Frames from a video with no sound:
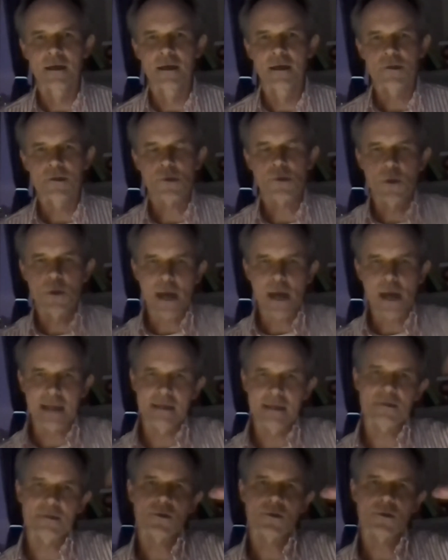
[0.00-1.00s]
So you had
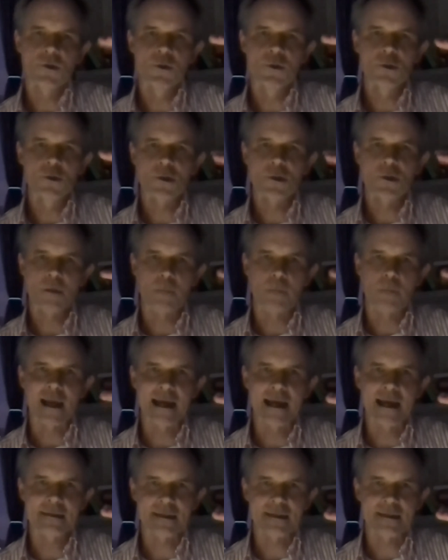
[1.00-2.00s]
this huge
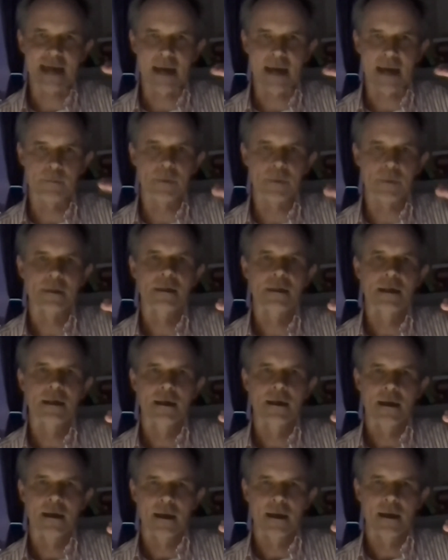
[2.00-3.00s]
compliance gap.
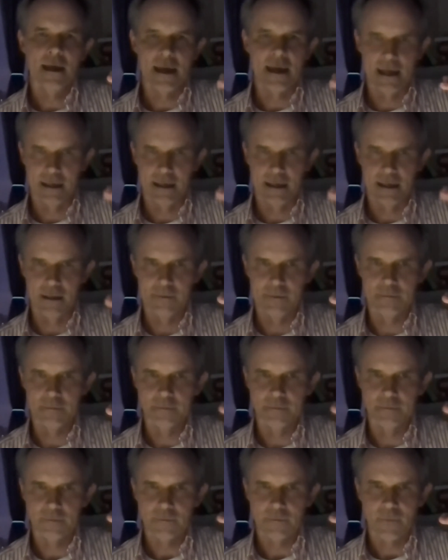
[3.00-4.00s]
Um,
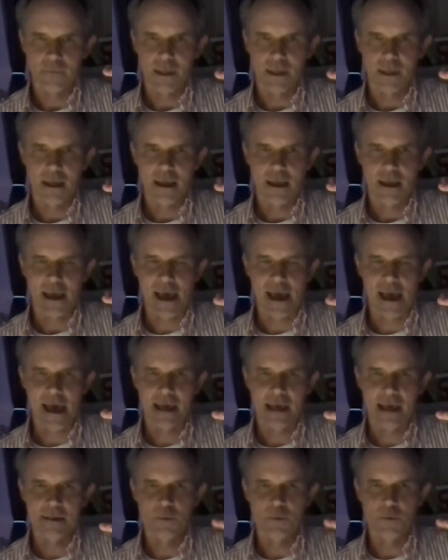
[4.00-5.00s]

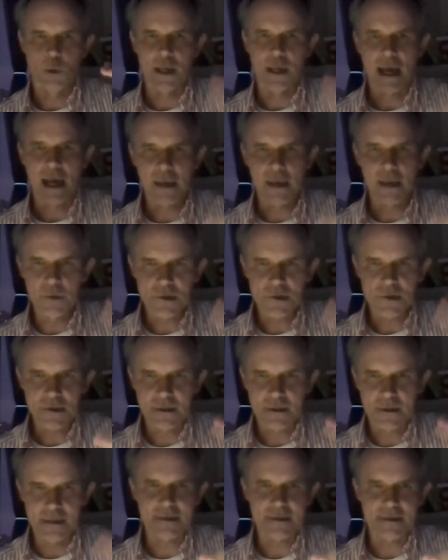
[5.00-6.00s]
and what I was
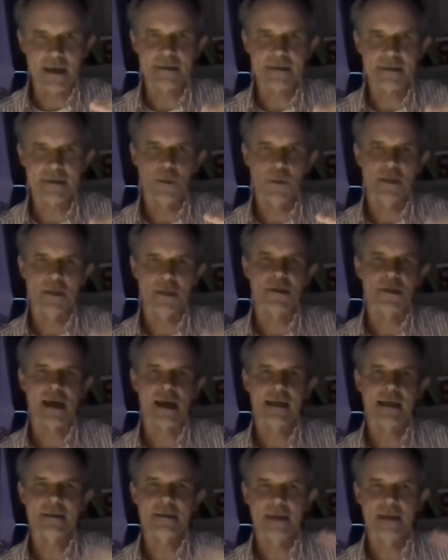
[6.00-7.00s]
discussing with the
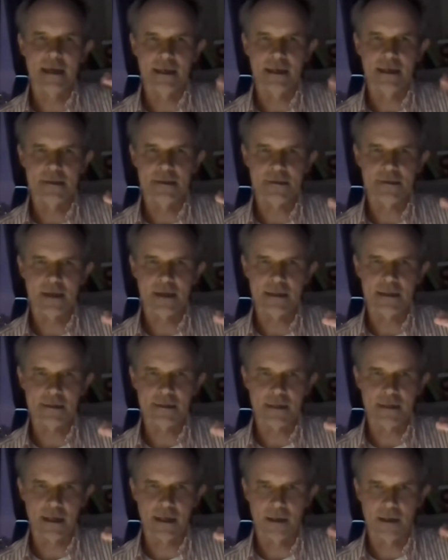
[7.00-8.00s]
Chinese then is that
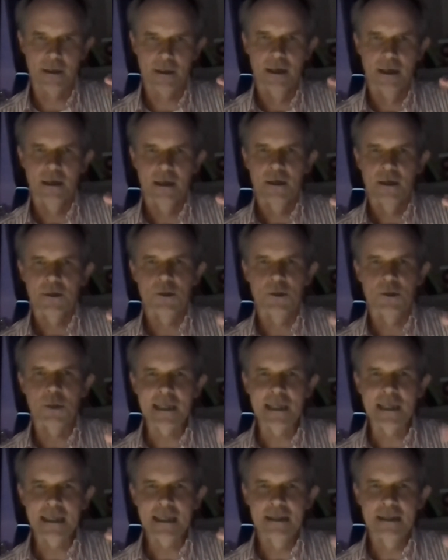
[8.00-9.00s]
uh, you
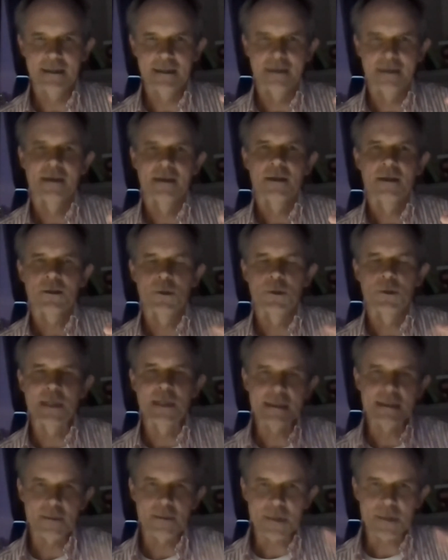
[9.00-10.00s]
need you
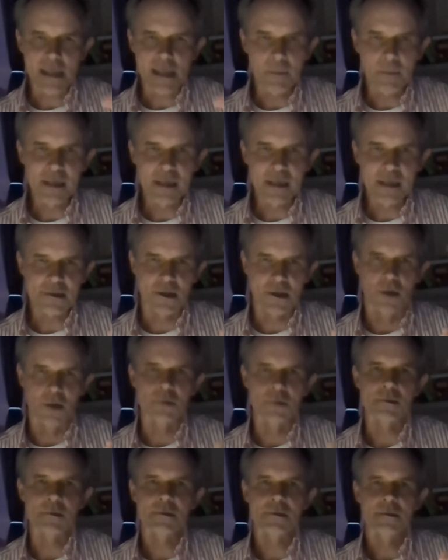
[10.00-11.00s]
need some stepping
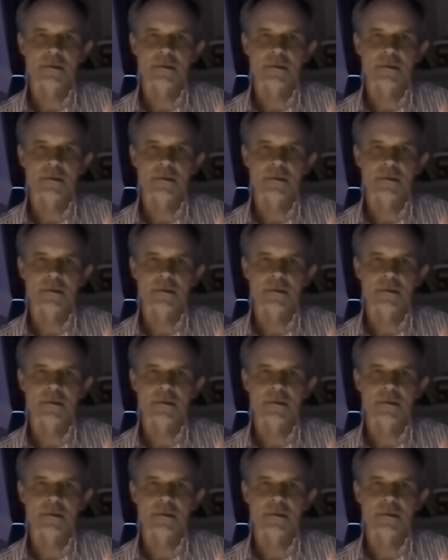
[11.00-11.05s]
stones.